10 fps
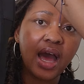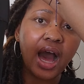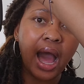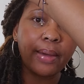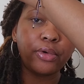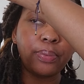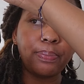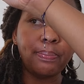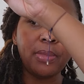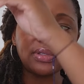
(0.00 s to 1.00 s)
I will
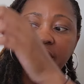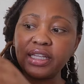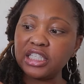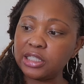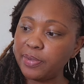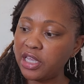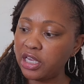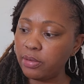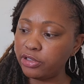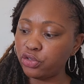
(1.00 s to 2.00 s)
most likely
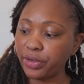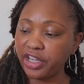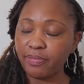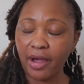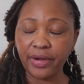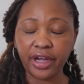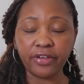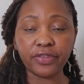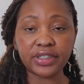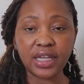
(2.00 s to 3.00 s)
spend majority of my
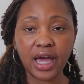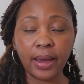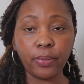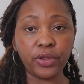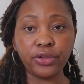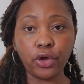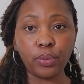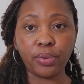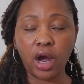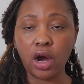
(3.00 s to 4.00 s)
recovery time with no
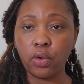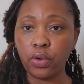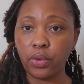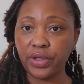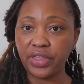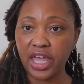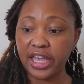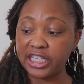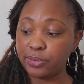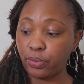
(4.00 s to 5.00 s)
bra or with
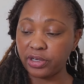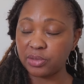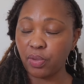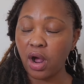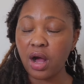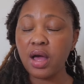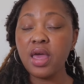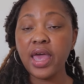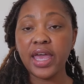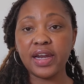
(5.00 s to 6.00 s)
a sports bra,
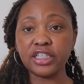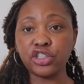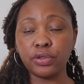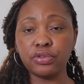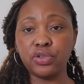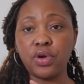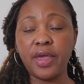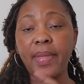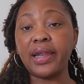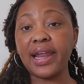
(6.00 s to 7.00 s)
and I showed you in
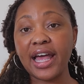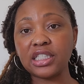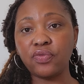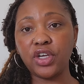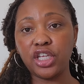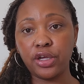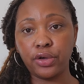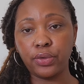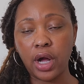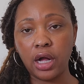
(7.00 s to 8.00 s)
my last
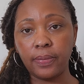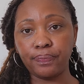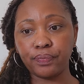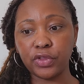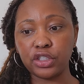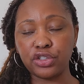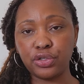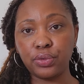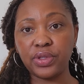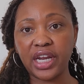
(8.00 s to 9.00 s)
video the
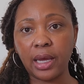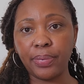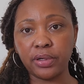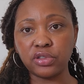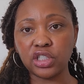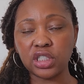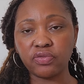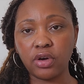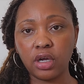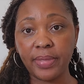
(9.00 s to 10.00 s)
2 that I purchased
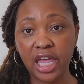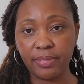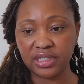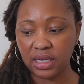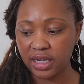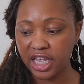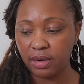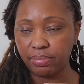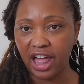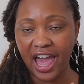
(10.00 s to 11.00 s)
from Amazon
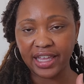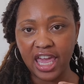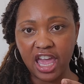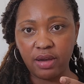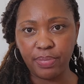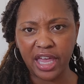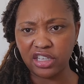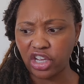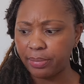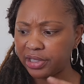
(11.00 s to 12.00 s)
in black and
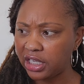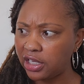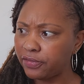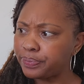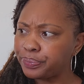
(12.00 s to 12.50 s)
beige, I believe.